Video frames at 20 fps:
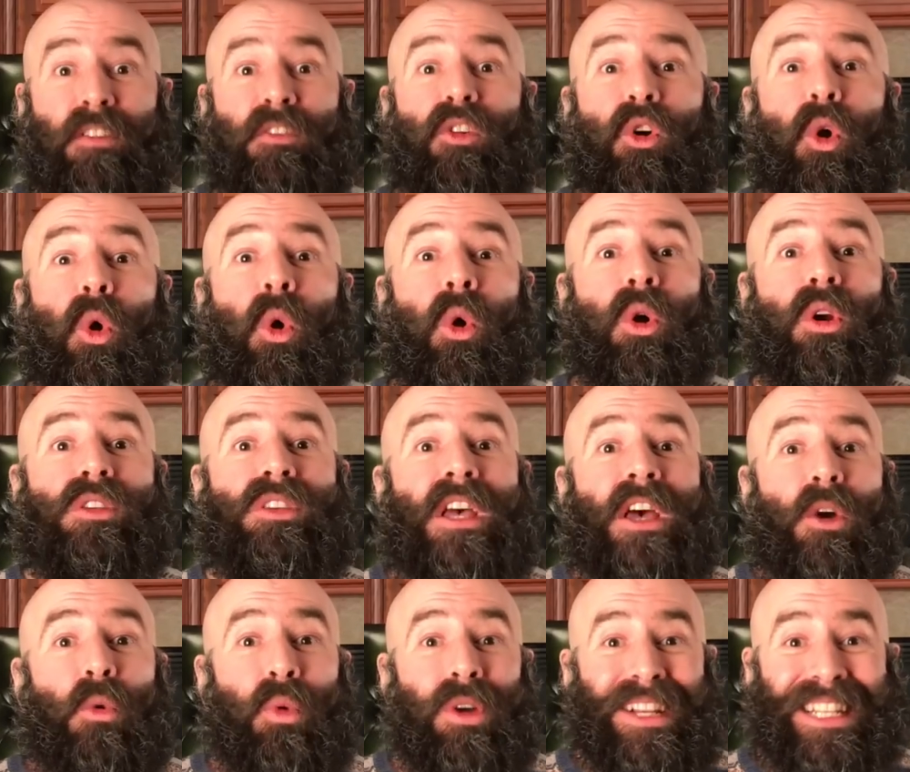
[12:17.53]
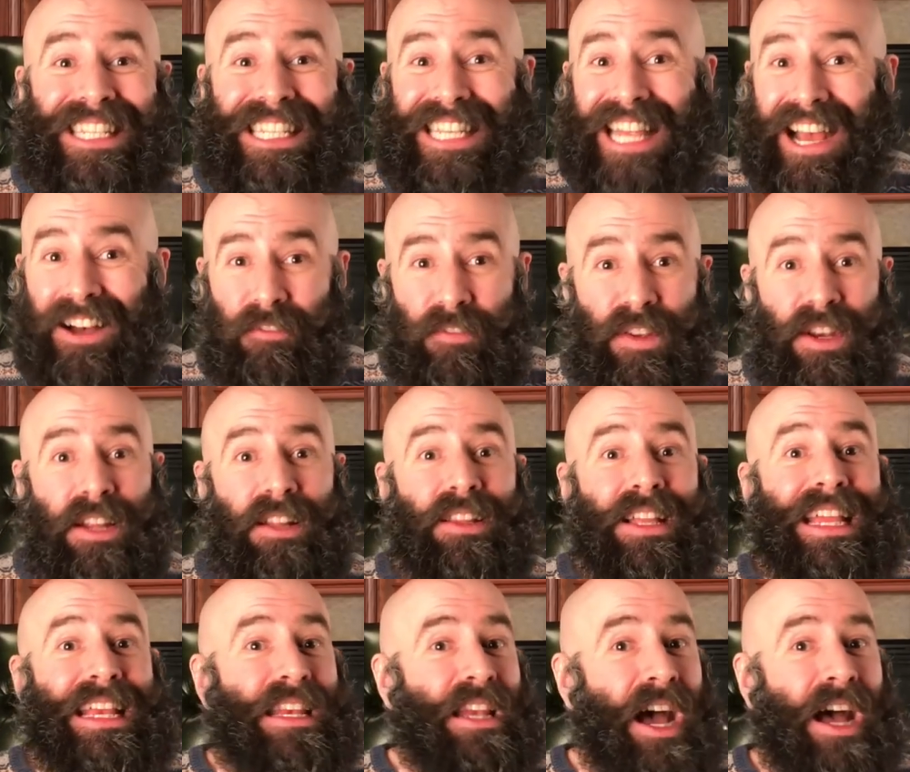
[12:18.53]
Of course, we're
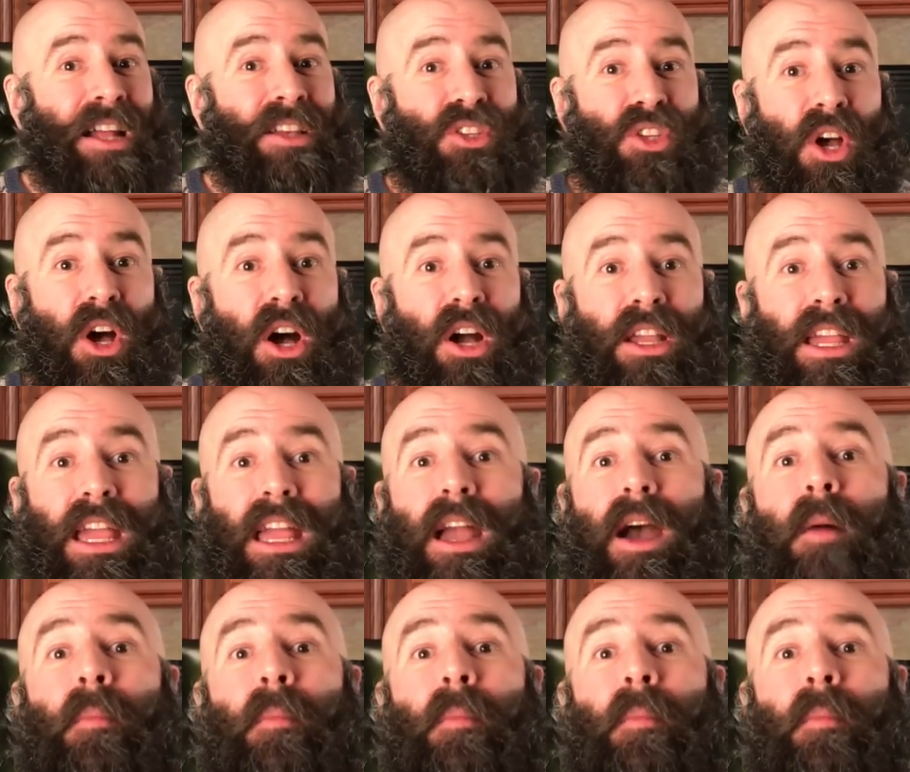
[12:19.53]
definitely not talking